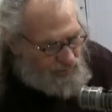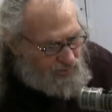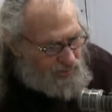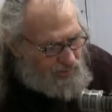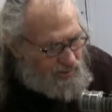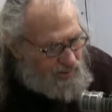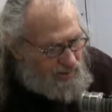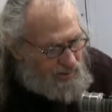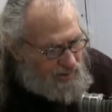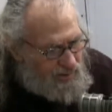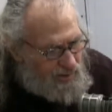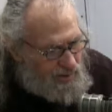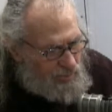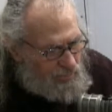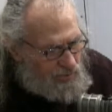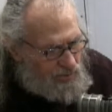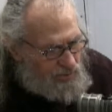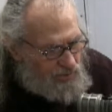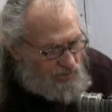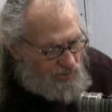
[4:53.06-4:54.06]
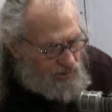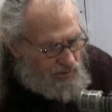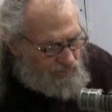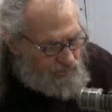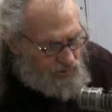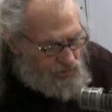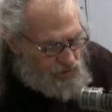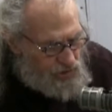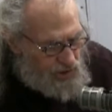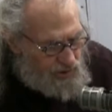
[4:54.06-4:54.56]
for Clifford,
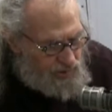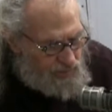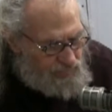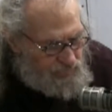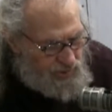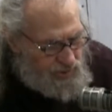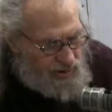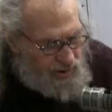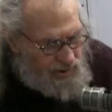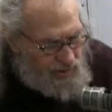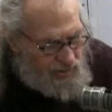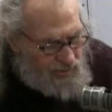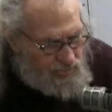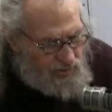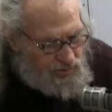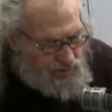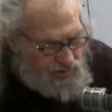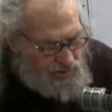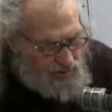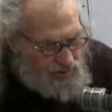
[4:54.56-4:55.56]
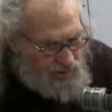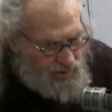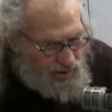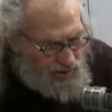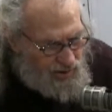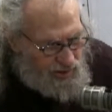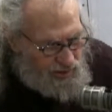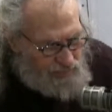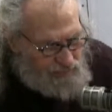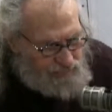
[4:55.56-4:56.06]
Clifford Jacobs, which is a
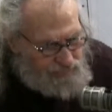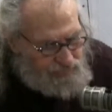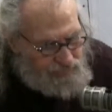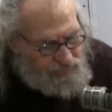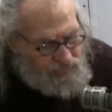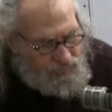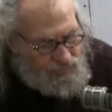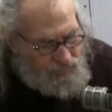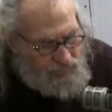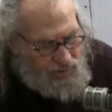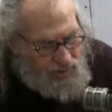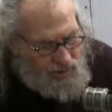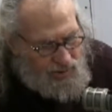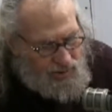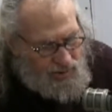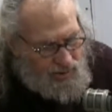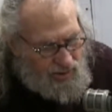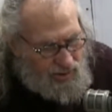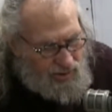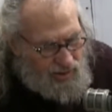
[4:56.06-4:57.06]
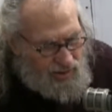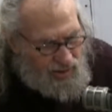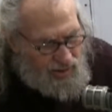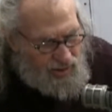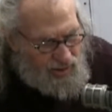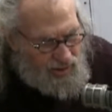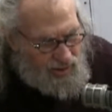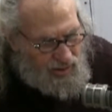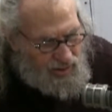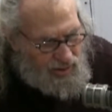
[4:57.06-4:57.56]
um, uh,
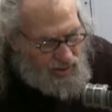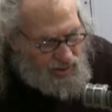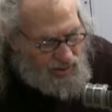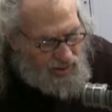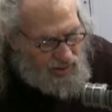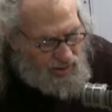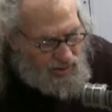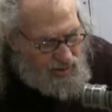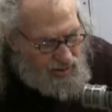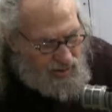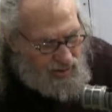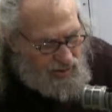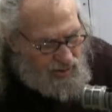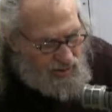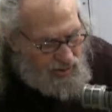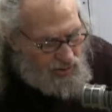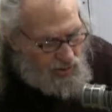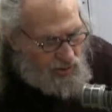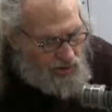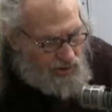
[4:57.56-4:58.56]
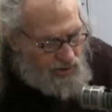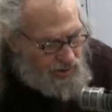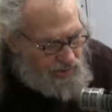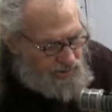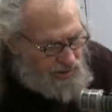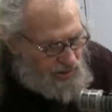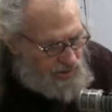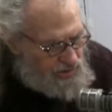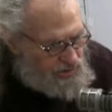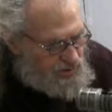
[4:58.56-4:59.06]
uh, an
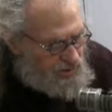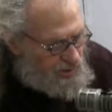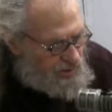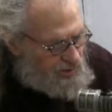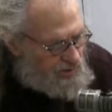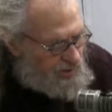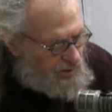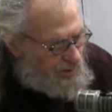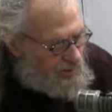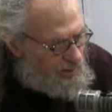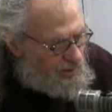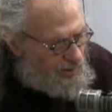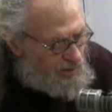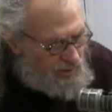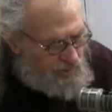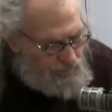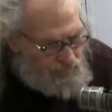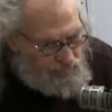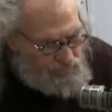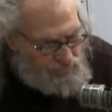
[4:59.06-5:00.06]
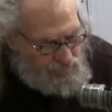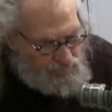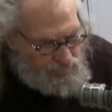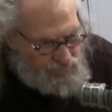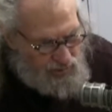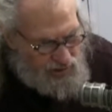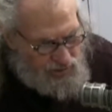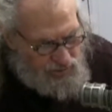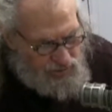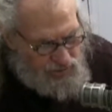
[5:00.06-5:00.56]
organization that uh,
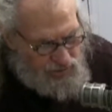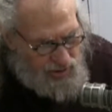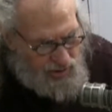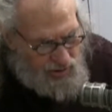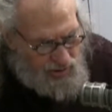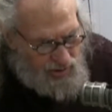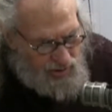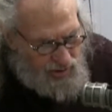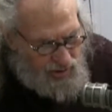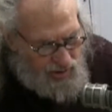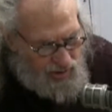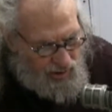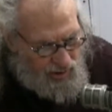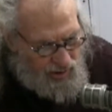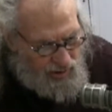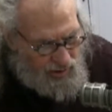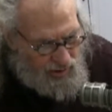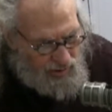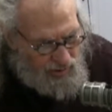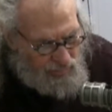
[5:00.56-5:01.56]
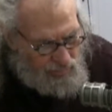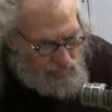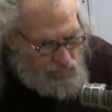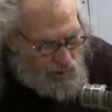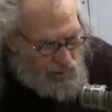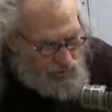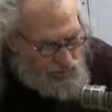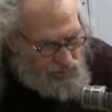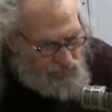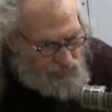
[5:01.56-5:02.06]
makes
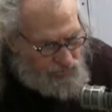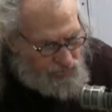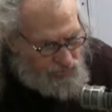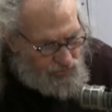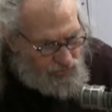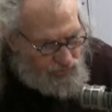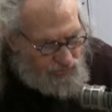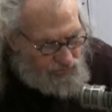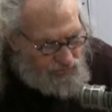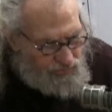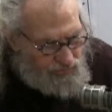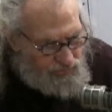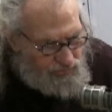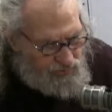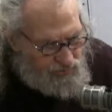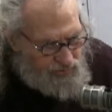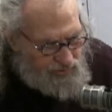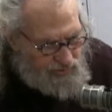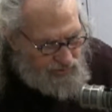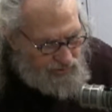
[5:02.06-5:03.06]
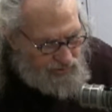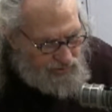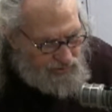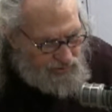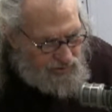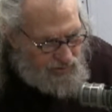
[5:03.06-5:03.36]
blocks for vehicles.